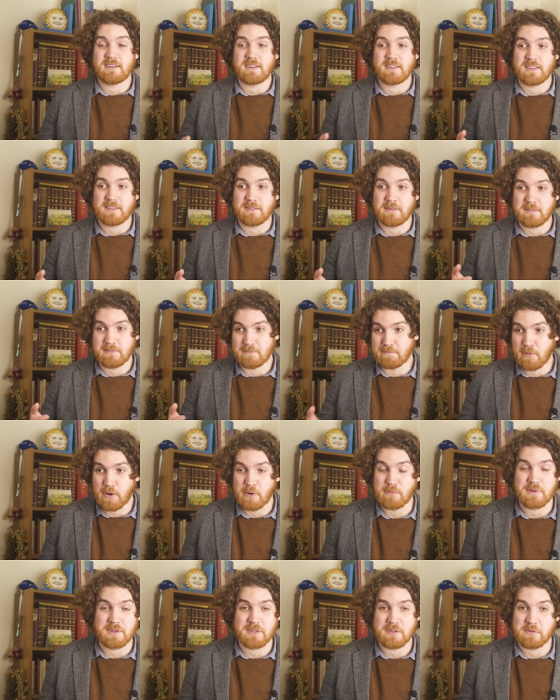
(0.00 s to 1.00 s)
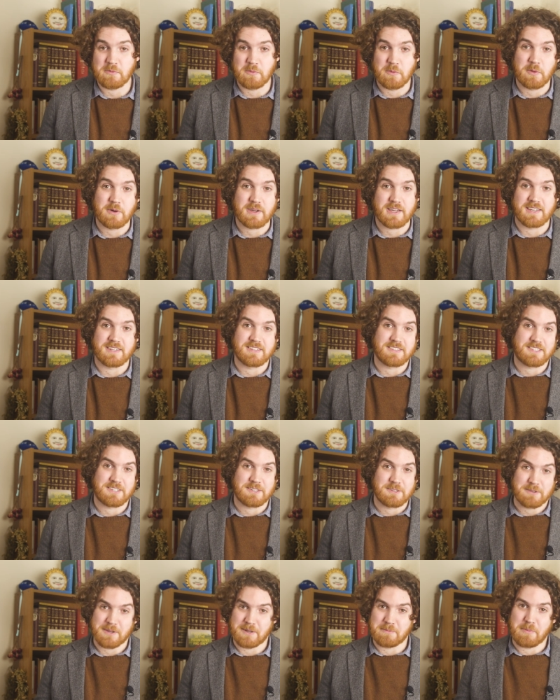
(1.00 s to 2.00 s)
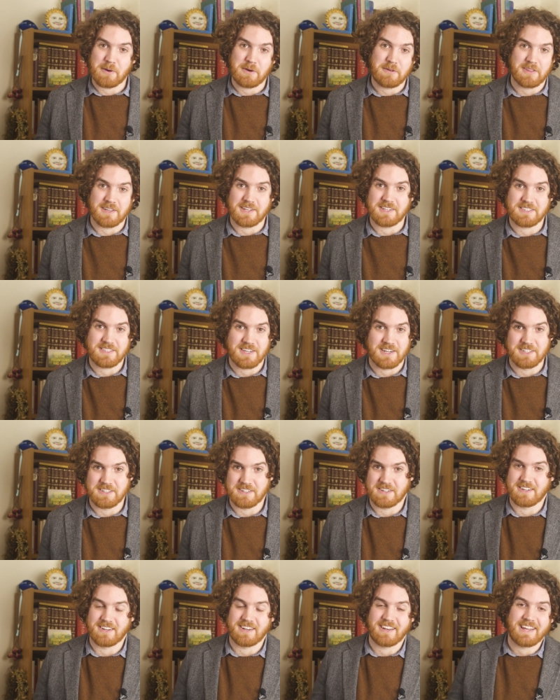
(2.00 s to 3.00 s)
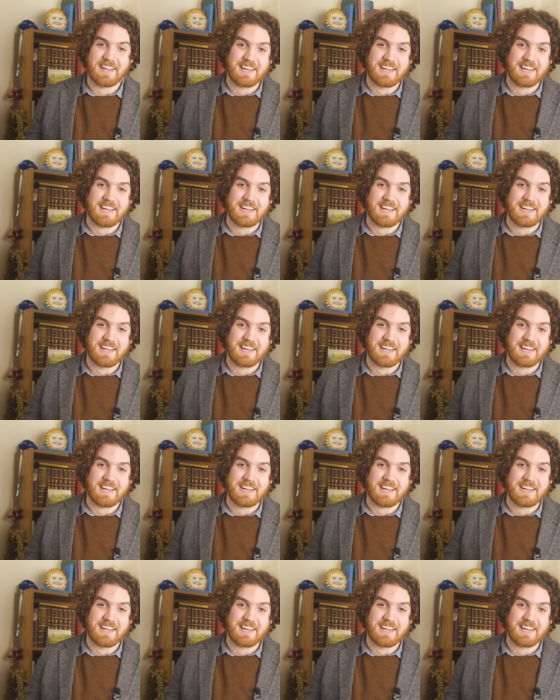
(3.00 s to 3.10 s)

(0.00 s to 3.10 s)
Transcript: the moment you walk into a polling station.